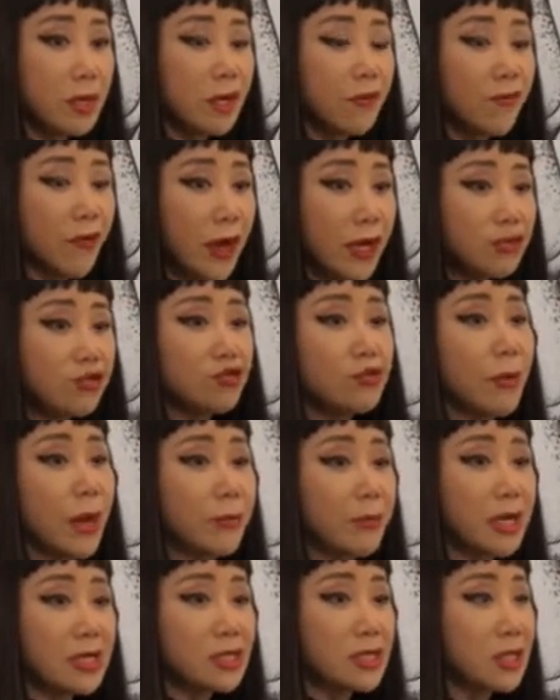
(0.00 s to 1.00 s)
if I do
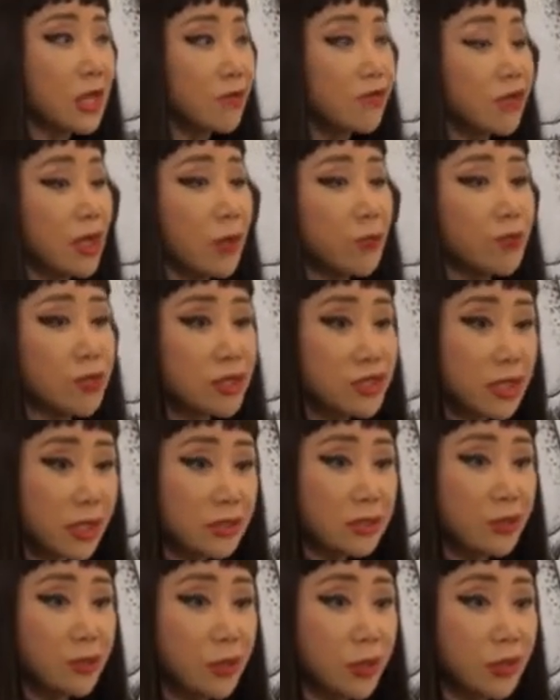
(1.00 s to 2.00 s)
by myself, they're
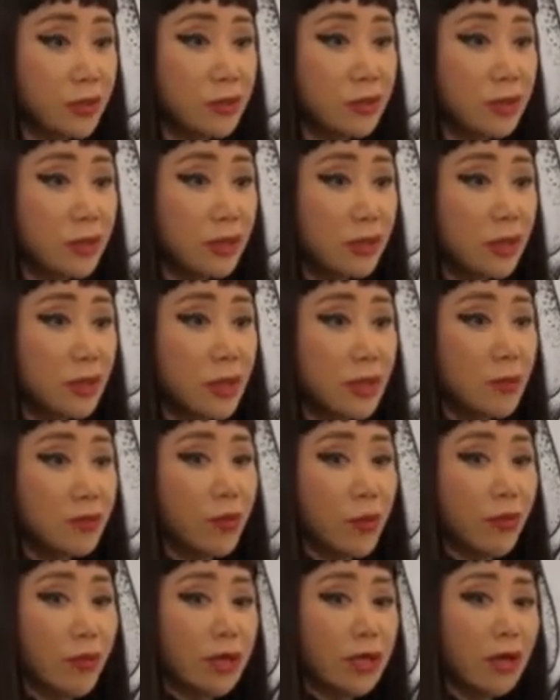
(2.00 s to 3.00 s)
predictable.
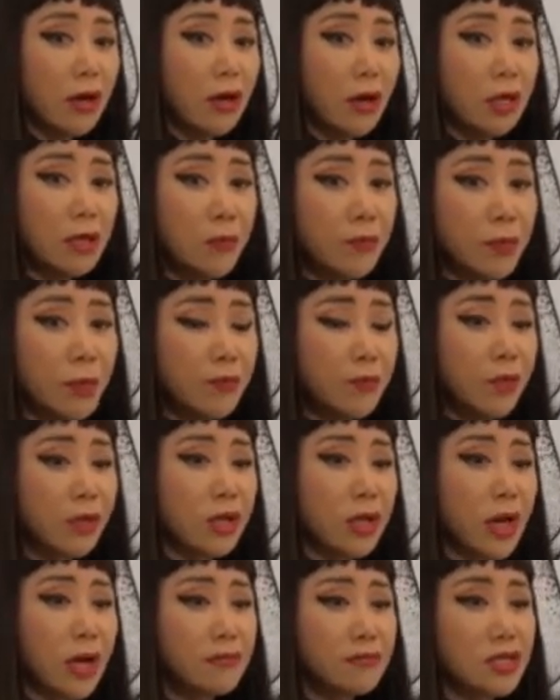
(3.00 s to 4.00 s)
But when the other people
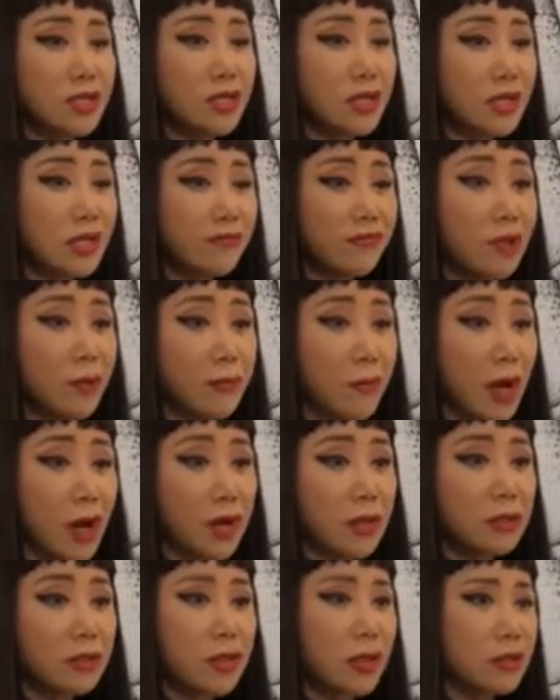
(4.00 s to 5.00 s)
comes and leave the
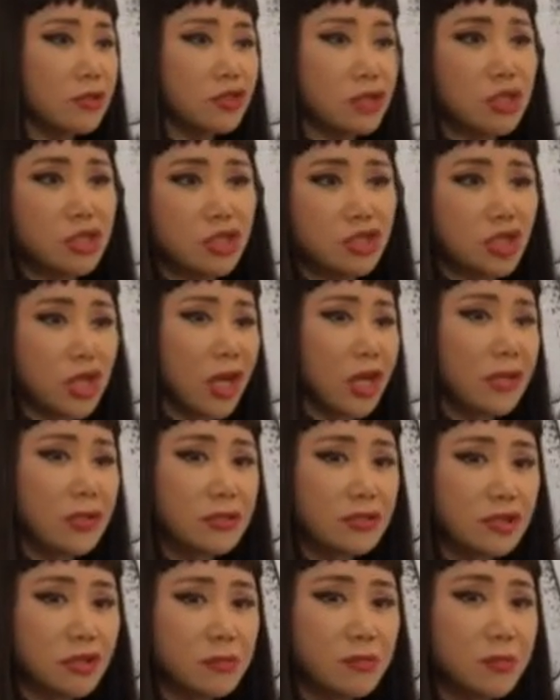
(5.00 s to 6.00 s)
mark, that just
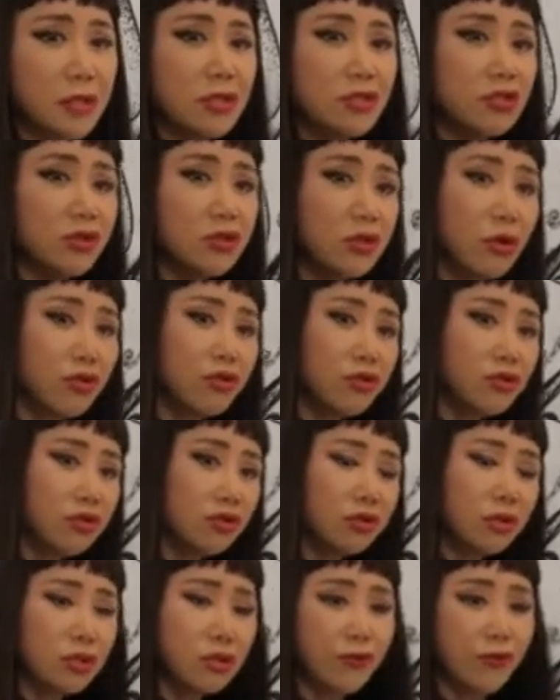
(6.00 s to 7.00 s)
challenges me to go to
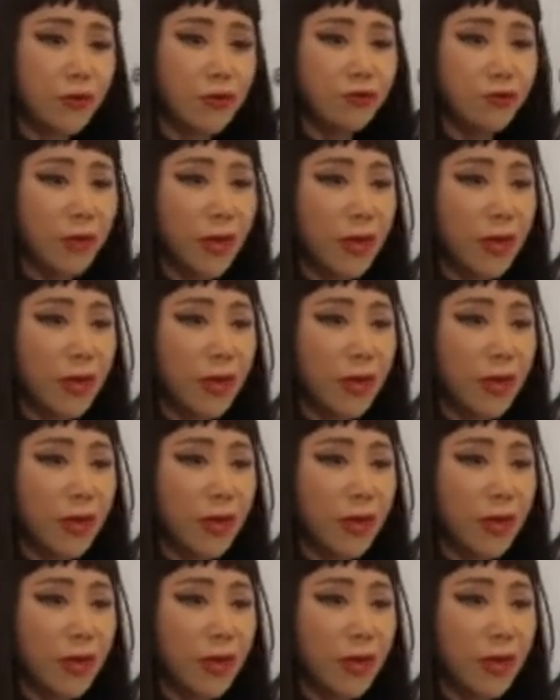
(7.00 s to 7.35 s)
the different